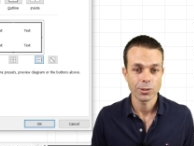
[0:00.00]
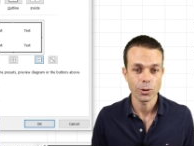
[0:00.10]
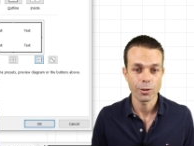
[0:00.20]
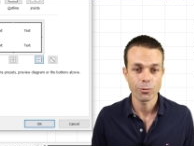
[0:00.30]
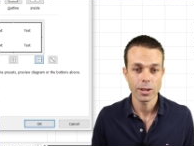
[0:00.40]
So
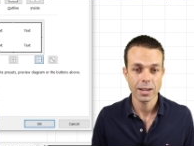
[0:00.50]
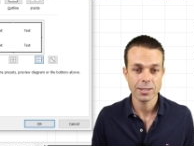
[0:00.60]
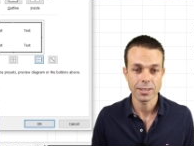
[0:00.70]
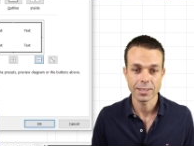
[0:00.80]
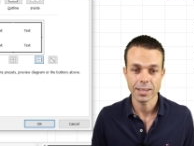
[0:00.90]
if we
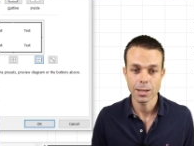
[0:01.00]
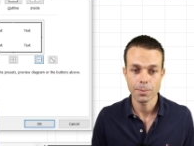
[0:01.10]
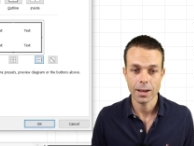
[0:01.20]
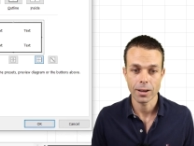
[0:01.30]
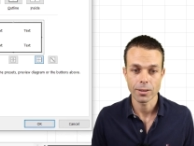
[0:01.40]
actually keep
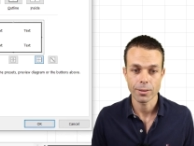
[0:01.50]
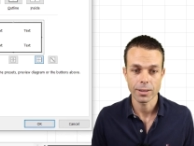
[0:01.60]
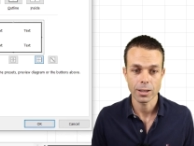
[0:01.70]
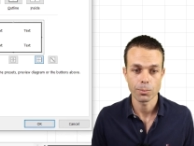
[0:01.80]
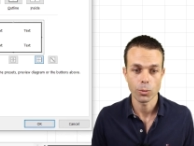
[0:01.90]
our
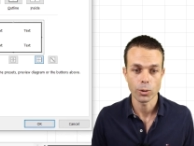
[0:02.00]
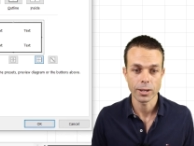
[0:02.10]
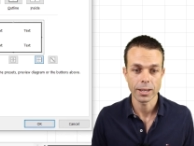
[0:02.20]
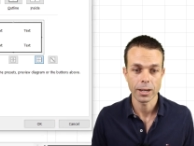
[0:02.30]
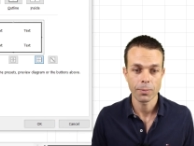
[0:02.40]
thick border
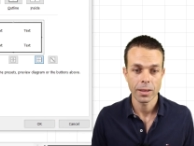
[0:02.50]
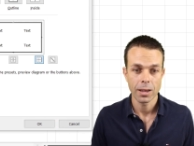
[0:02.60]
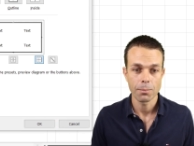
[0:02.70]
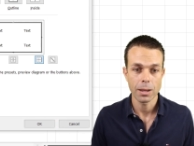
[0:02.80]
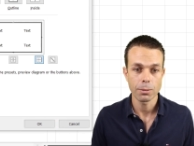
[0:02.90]
here,
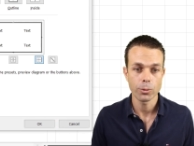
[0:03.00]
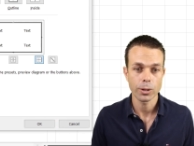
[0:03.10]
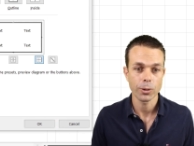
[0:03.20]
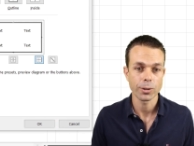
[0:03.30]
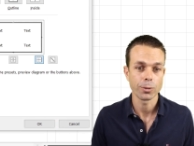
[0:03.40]
maybe we're
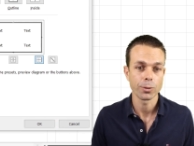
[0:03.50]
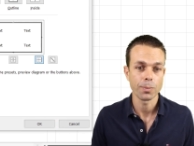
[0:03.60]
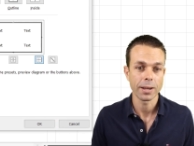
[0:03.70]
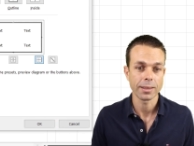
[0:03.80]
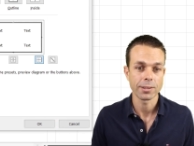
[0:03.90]
going to
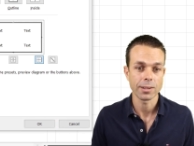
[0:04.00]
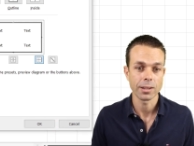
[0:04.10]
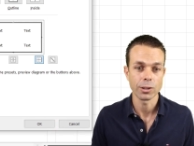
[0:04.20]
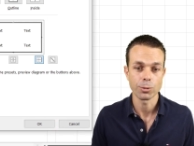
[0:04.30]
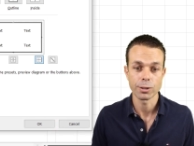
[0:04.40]
make this a
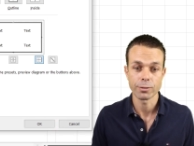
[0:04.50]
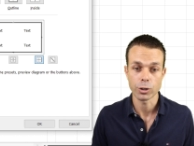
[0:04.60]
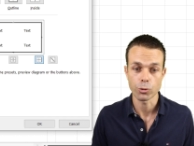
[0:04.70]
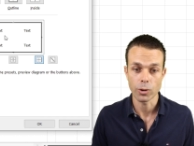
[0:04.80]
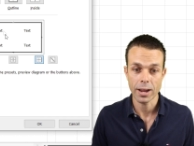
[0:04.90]
little bit of a
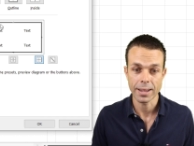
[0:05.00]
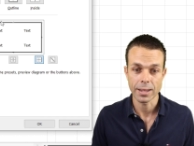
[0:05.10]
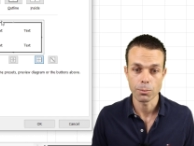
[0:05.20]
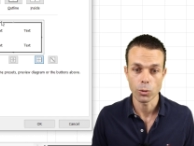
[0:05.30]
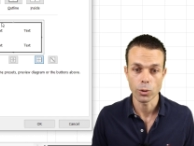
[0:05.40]
gray
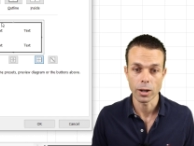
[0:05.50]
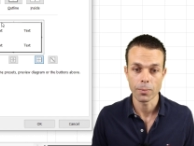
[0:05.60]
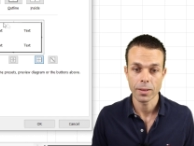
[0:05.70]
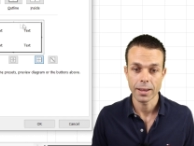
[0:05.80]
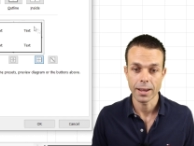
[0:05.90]
border.
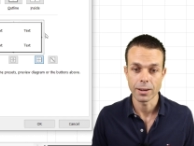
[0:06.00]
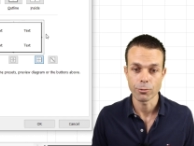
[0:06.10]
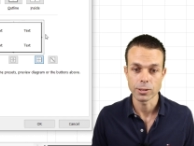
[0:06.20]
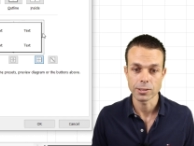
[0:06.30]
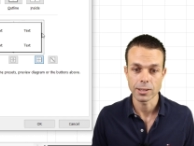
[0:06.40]
And
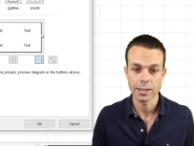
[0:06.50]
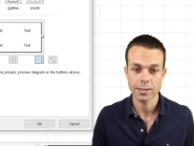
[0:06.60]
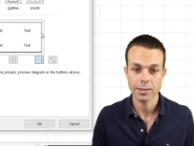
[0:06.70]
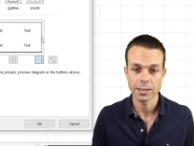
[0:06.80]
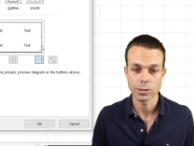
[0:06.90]
if we
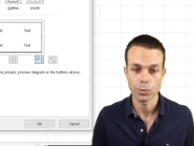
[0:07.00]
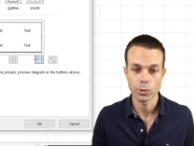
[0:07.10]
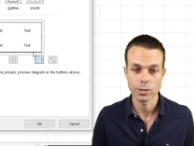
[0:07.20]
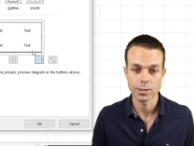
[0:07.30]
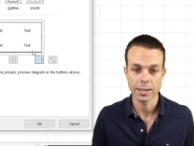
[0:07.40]
select these
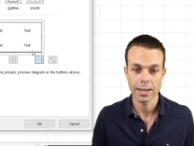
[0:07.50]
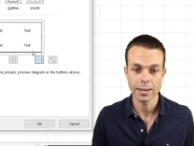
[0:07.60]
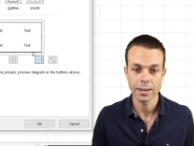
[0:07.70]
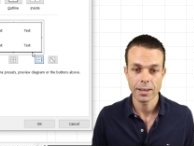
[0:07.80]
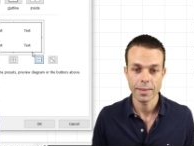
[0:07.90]
borders
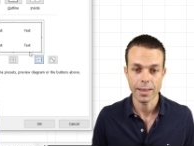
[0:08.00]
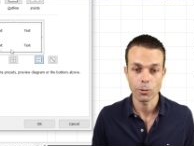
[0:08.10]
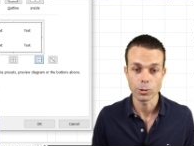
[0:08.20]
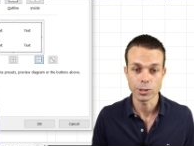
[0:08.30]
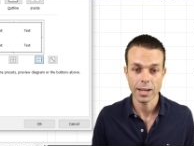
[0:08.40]
again, that
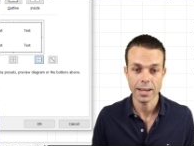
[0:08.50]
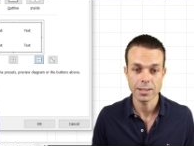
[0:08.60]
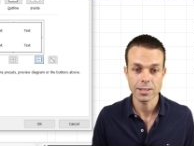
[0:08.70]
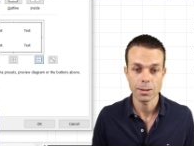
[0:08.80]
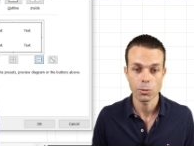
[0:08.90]
will
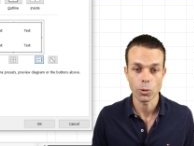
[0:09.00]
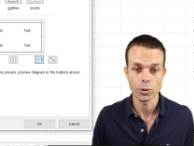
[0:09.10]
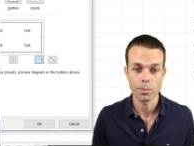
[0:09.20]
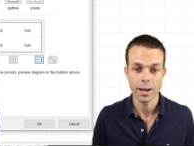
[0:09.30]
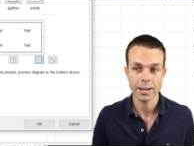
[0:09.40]
change them
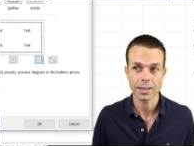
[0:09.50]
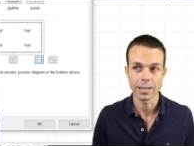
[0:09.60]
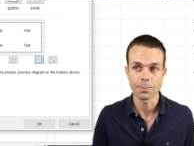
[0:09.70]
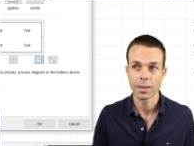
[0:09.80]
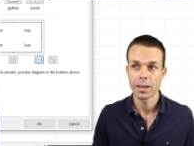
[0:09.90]
automatically.